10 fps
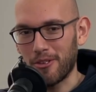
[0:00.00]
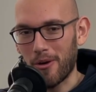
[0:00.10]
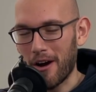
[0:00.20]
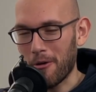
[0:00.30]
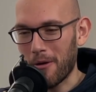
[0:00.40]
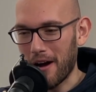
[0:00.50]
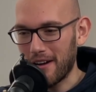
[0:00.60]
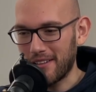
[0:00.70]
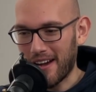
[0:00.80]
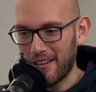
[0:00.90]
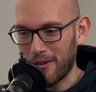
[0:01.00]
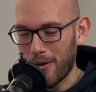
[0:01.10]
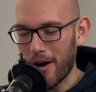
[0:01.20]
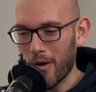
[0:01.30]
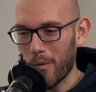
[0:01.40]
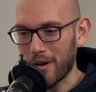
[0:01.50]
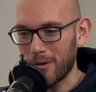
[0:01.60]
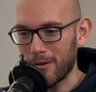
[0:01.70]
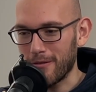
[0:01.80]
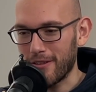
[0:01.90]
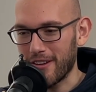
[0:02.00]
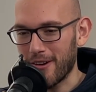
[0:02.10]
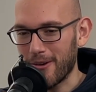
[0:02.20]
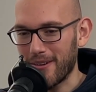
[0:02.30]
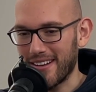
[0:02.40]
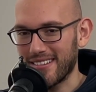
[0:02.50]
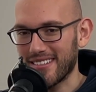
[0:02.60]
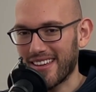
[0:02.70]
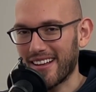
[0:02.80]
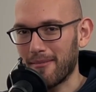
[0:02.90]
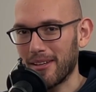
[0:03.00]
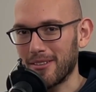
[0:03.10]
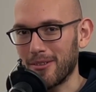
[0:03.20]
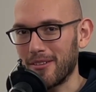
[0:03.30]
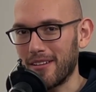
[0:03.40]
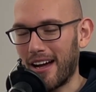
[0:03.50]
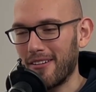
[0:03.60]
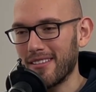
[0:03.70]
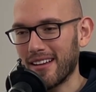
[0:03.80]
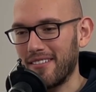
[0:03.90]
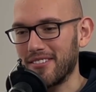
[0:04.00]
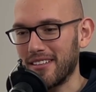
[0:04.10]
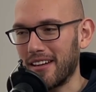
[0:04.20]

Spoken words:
how I want to do the video, and it's like I'm like, dude, I don't think I've seen